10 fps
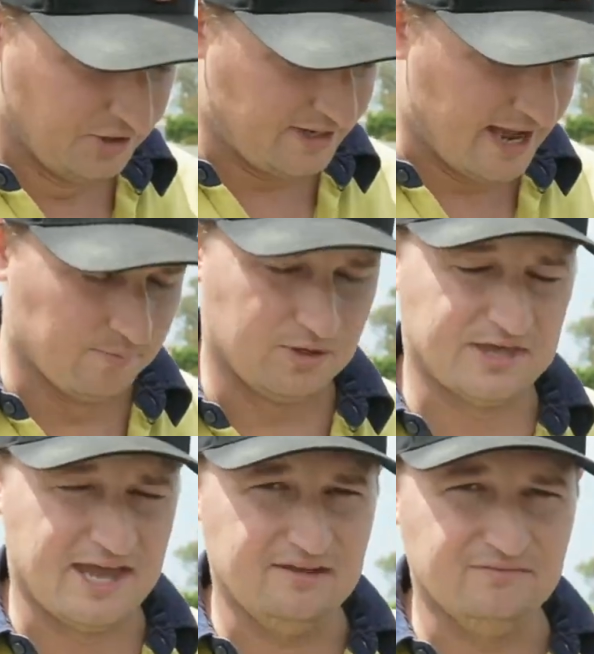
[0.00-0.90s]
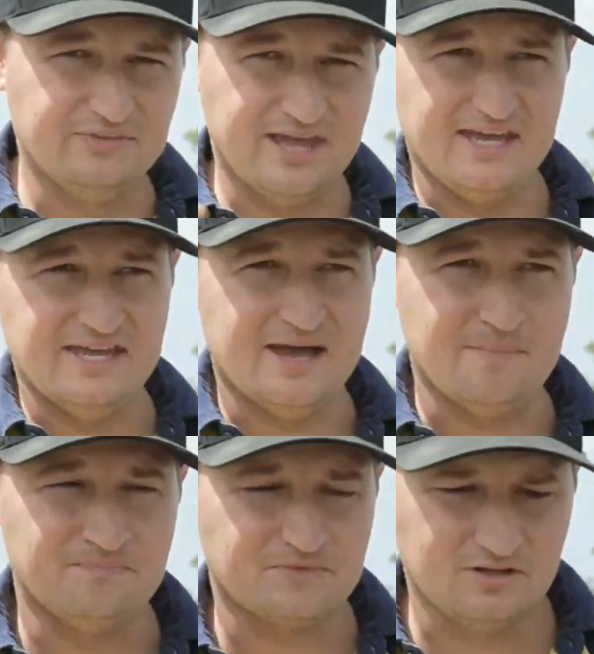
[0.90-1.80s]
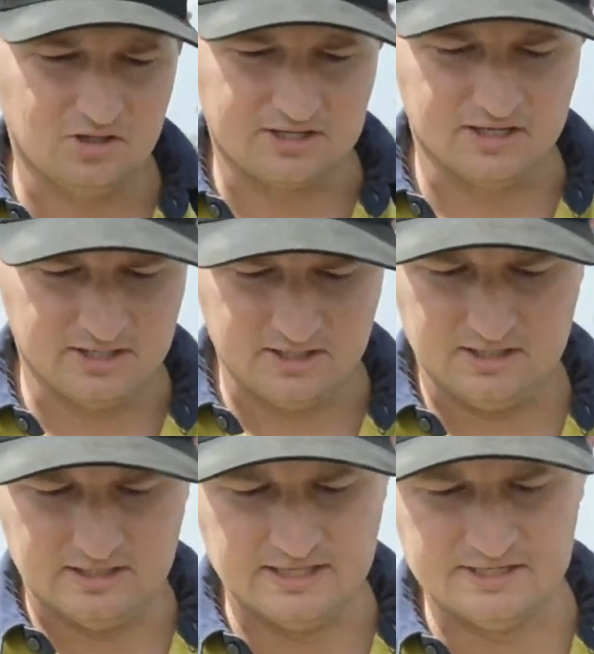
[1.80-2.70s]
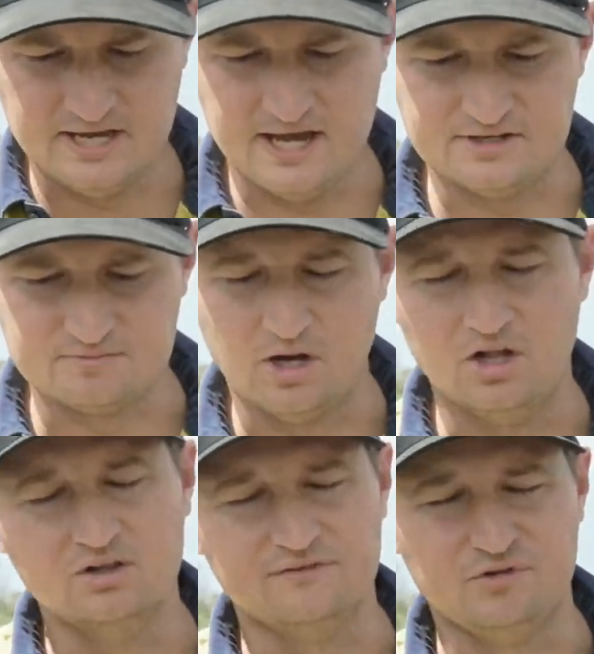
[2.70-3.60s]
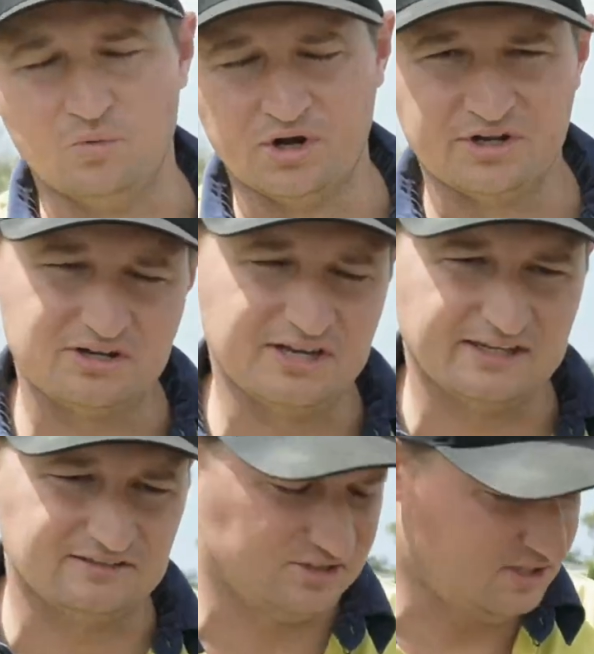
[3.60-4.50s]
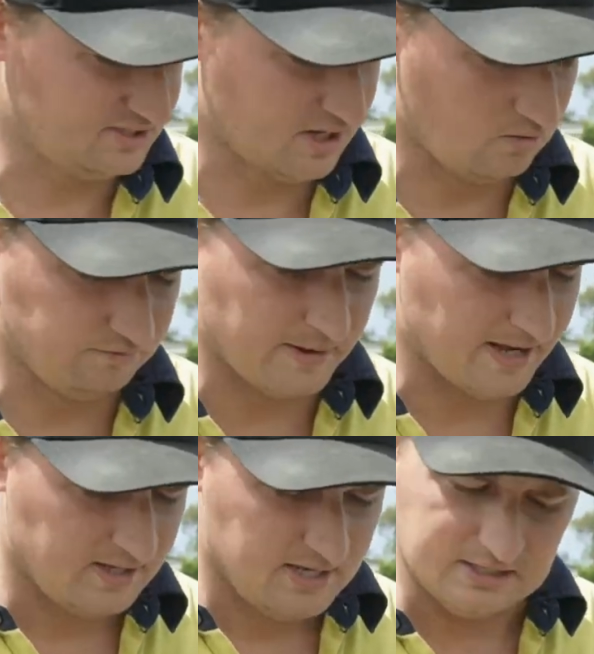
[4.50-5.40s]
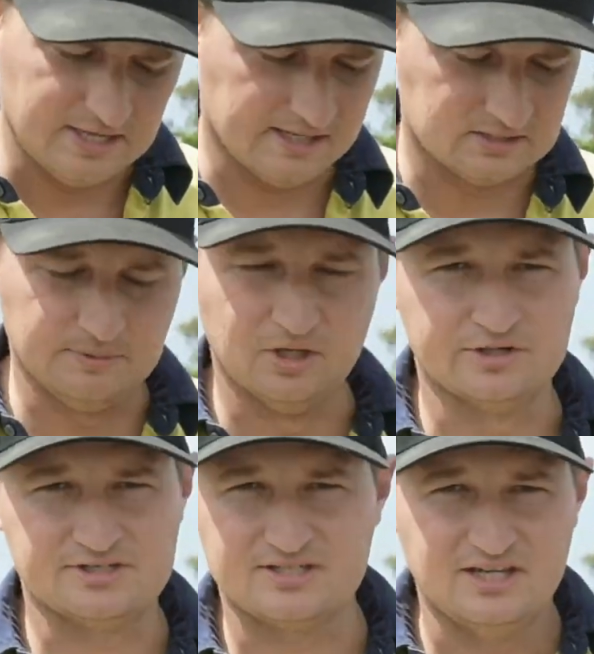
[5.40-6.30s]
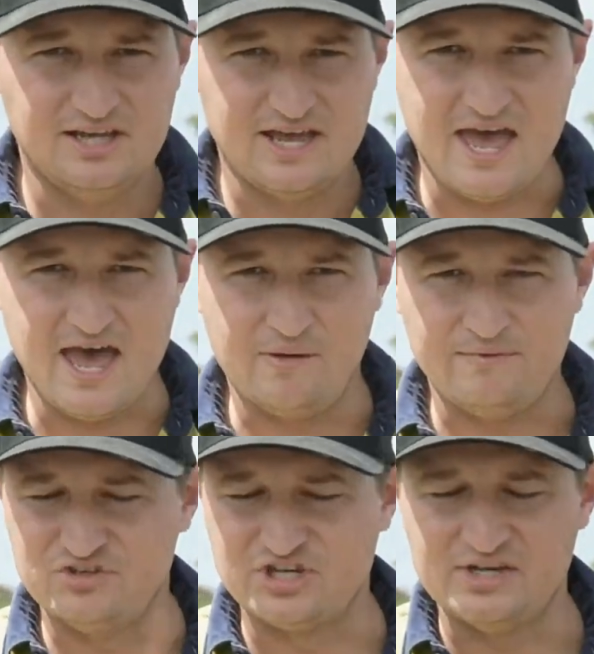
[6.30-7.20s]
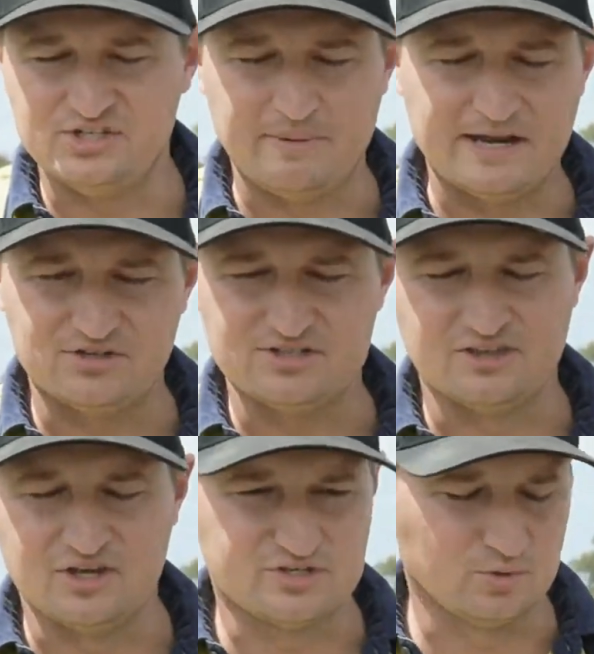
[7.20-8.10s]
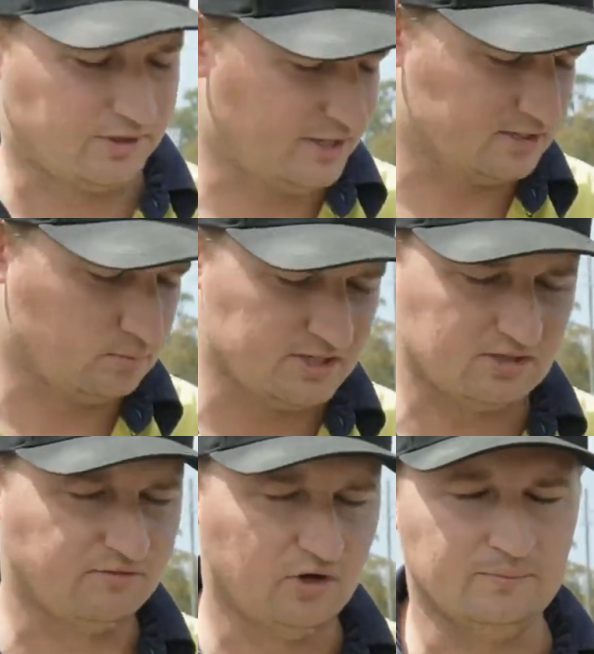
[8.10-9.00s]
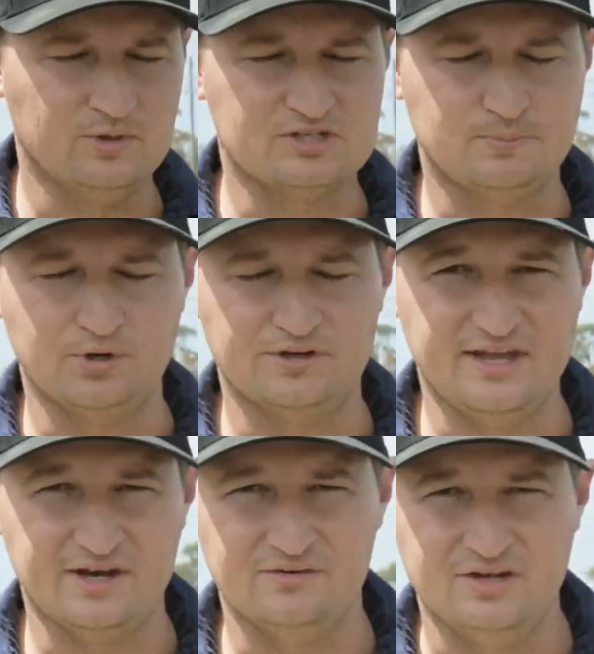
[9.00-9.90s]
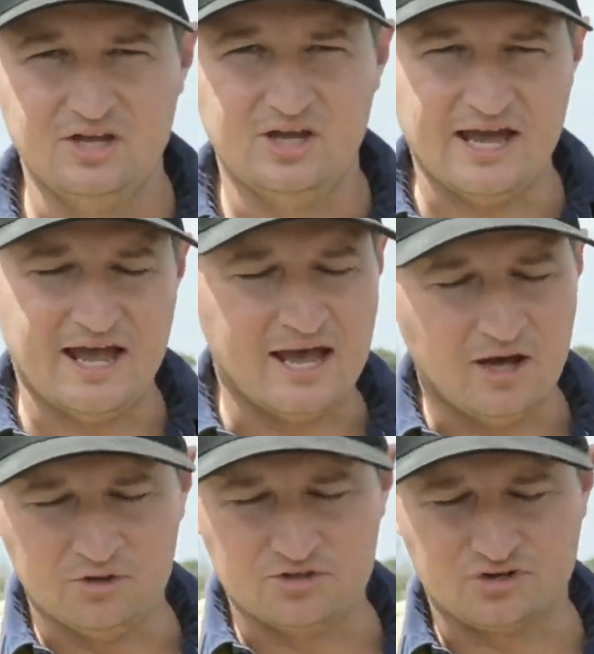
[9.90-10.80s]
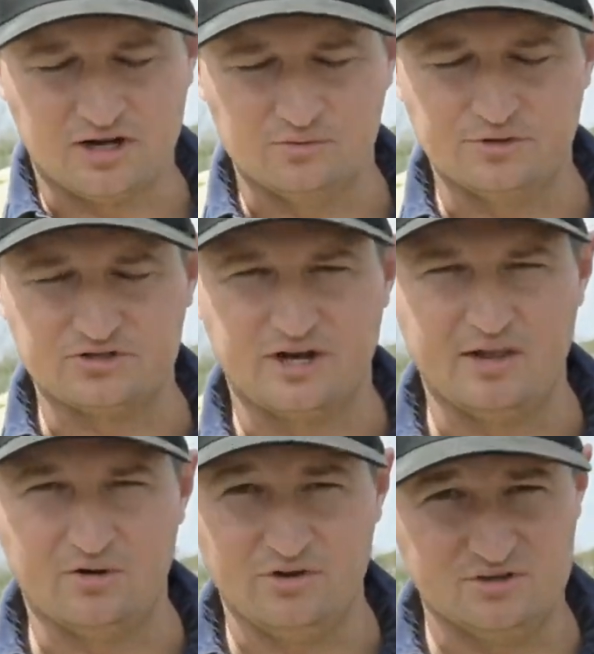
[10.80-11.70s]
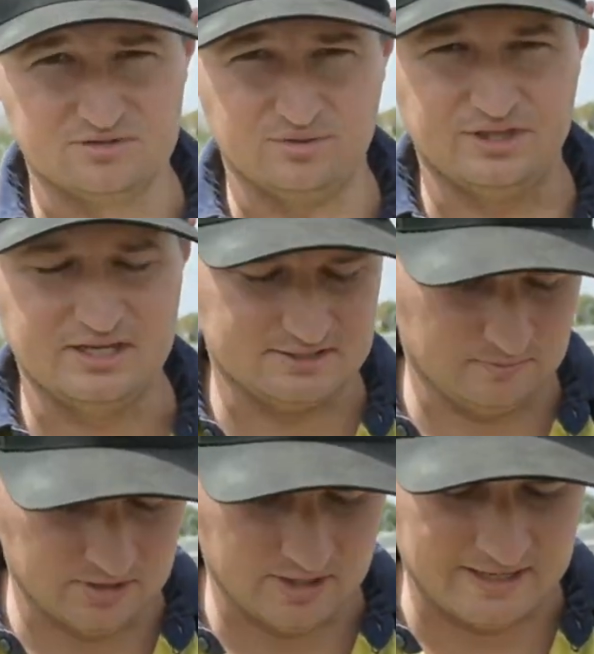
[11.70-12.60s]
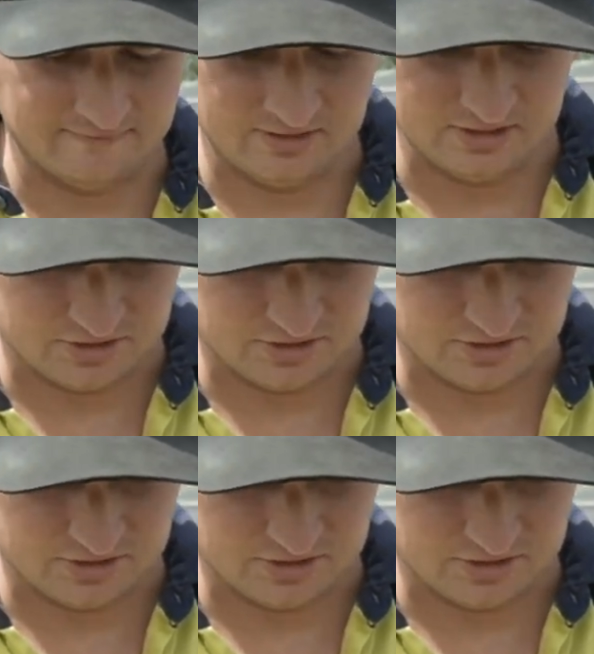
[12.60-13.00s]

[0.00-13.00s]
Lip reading: do come with like a lanyard as well if you want to connect it to yourself. But yeah, to be honest, if you're changing batteries and those sort of things, we just put it down on the truck or the trailer or those sort of things, and we don't have any